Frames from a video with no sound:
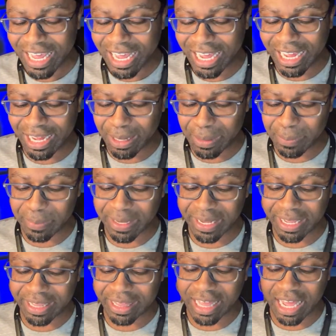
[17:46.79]

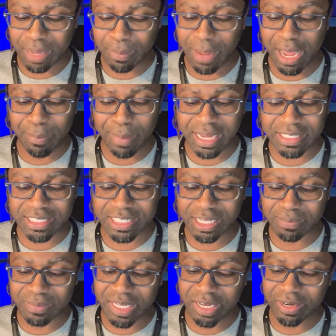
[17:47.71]
But I might
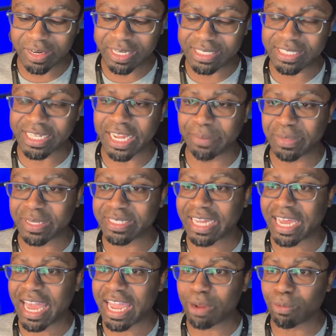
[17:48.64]
skip dinner this time because
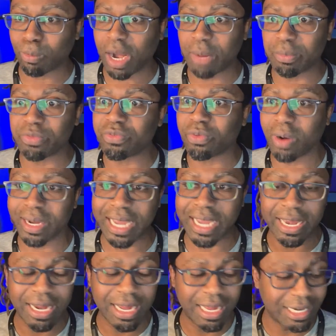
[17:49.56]
I ate right before I
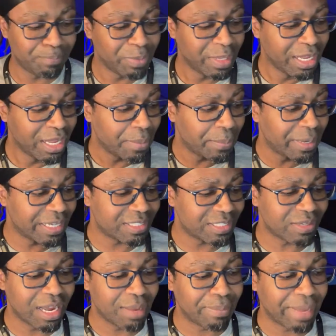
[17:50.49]
got on. But
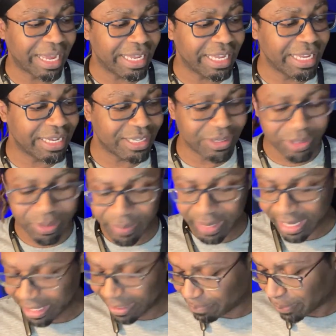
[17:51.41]
so I might eat and go to
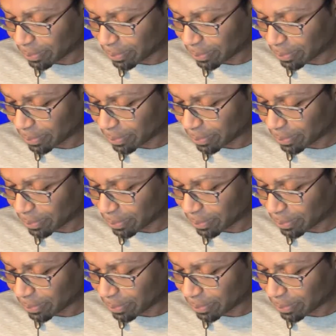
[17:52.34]
bed.